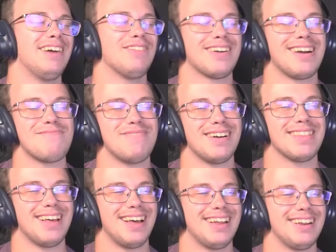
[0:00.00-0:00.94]
forgot
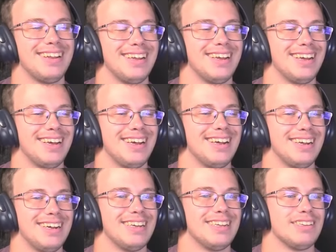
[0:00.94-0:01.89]
about that.
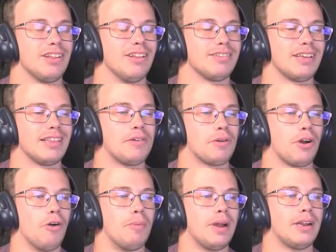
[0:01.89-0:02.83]
So it looks like they were
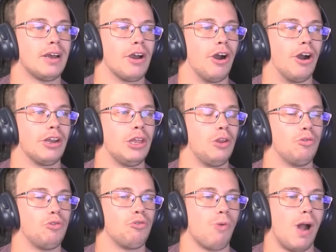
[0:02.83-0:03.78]
hoping a card key
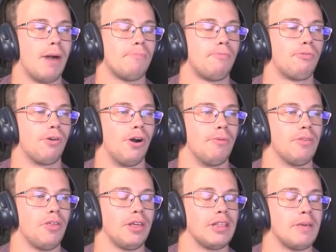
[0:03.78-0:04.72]
would drop
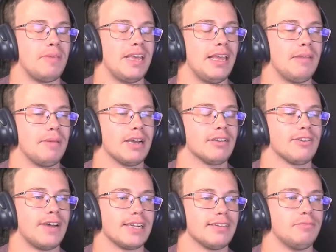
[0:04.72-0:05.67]
from the thing they beat, because of
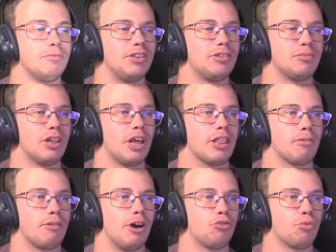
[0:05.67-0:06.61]
the fact that it would be similar like
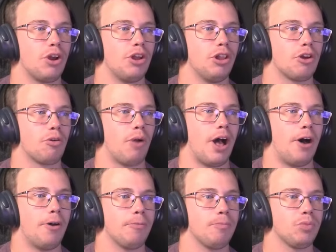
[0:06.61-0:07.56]
the rust, where you look
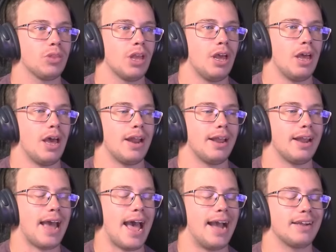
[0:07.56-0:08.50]
around and
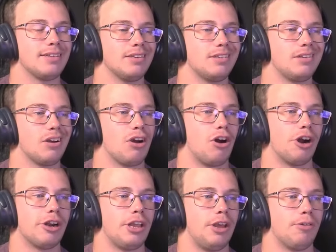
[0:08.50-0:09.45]
get access to
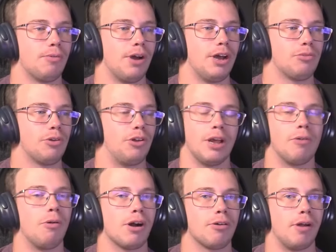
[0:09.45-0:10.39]
card key and rust, where you
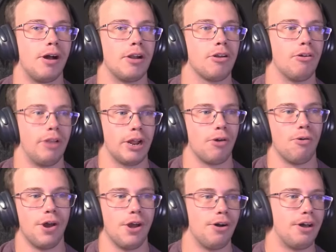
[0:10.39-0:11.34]
like walk around, go like
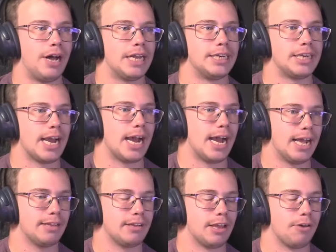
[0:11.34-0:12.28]
oil on that
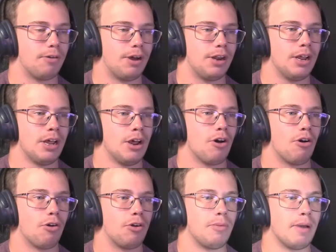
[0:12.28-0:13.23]
jazz and get one,
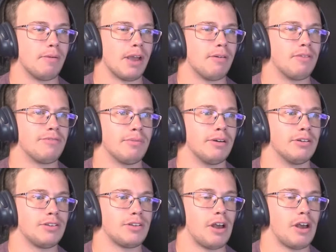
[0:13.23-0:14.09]
or you might get one from a